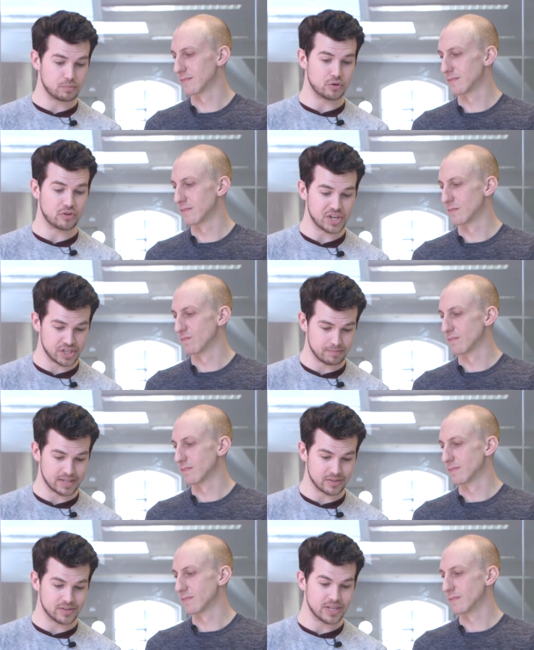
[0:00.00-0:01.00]
Speaker 1: progression
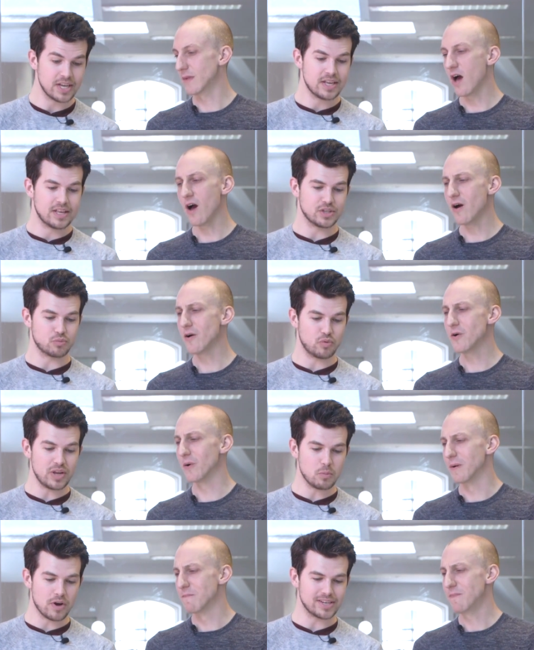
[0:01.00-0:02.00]
medals, no. there's a
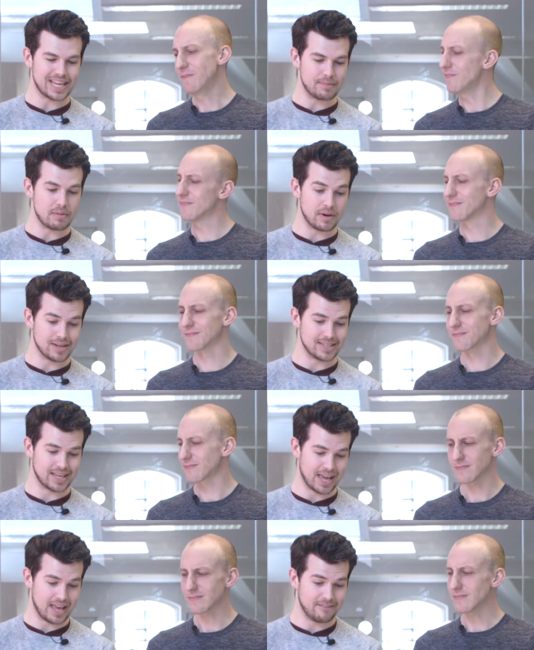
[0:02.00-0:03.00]
reworked MMR
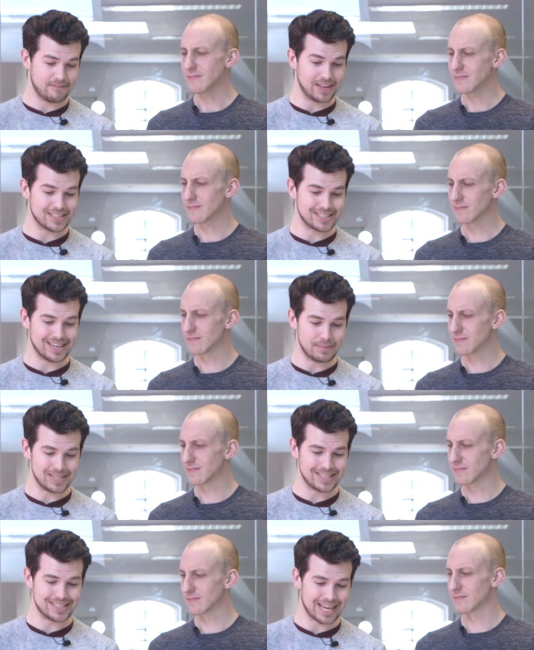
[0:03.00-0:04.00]
decay, fixed
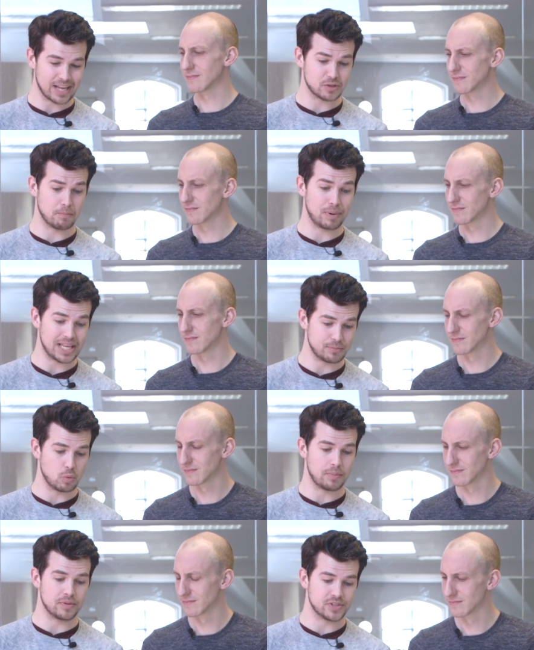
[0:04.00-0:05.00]
limited stacks on plasma
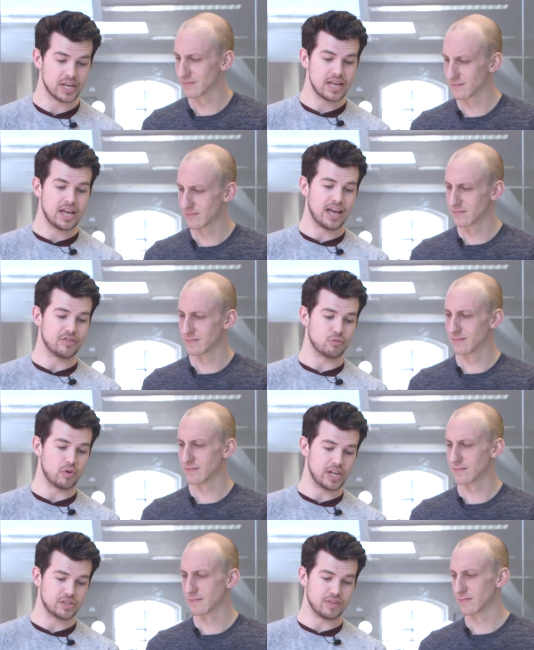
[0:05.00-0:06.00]
weapons, and the
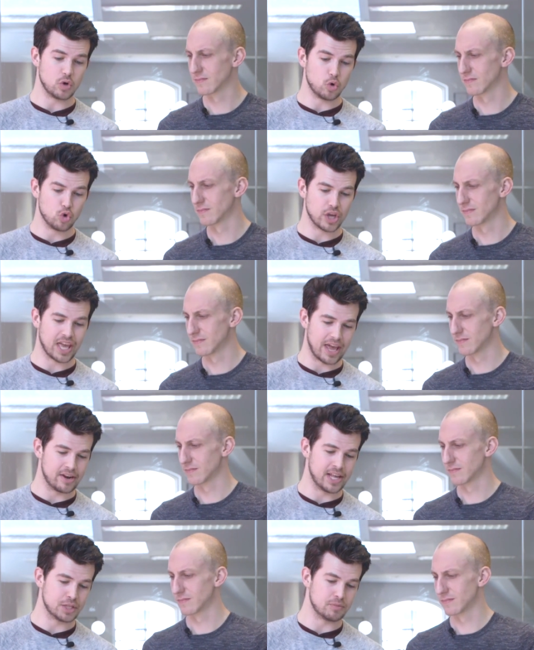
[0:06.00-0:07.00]
range of the org
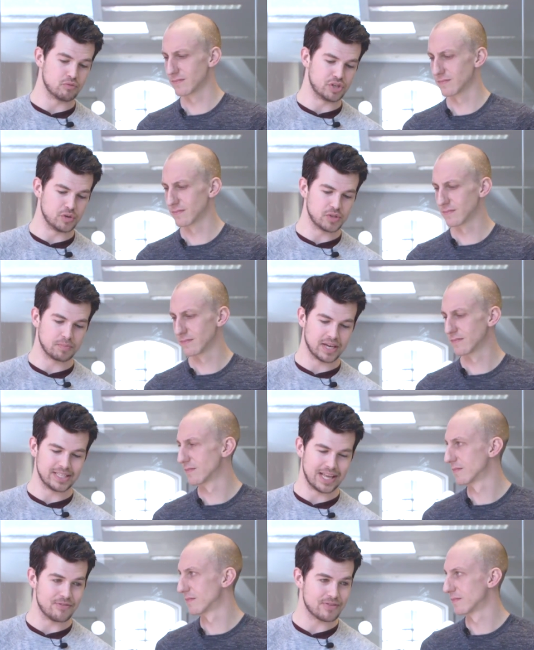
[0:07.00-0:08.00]
cannon has been reduced by
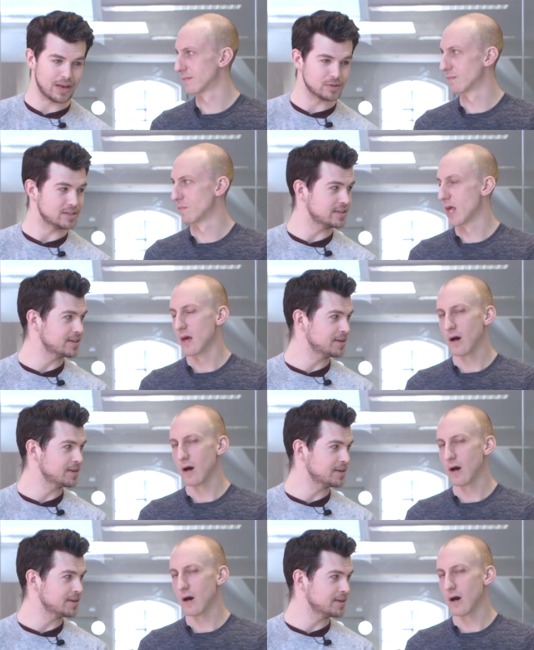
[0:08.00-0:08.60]
10,000.